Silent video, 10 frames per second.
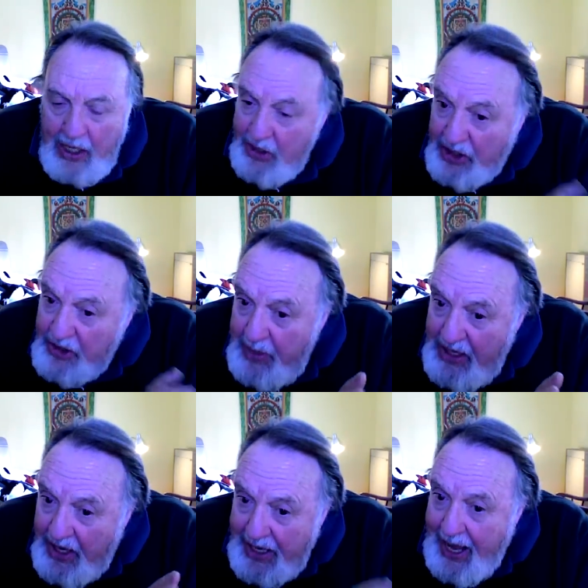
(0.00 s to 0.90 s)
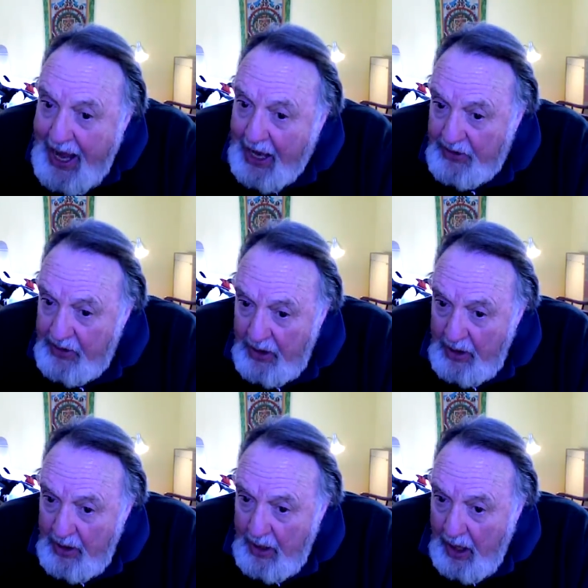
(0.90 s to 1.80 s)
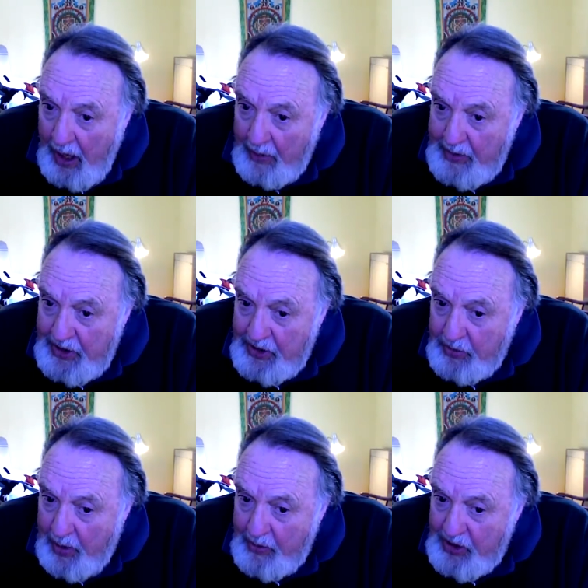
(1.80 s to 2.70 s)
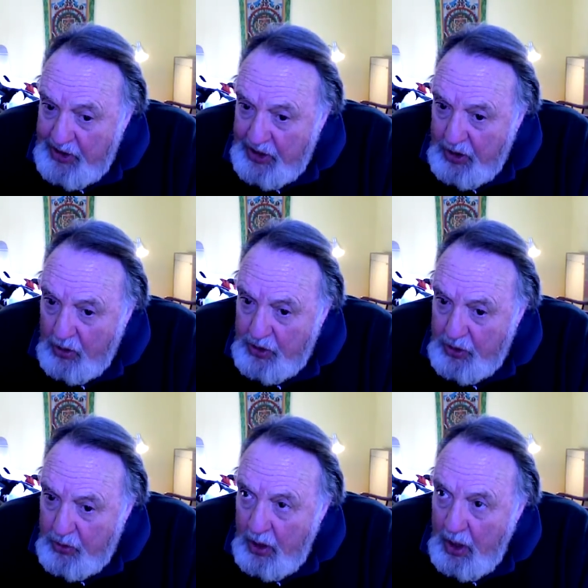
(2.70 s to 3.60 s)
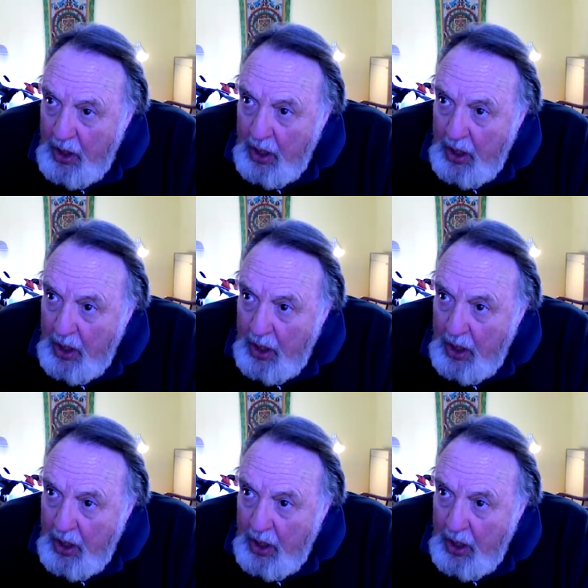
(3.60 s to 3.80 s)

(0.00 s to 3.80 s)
Doesn't mean that it can't, uh, because remember, as I told you,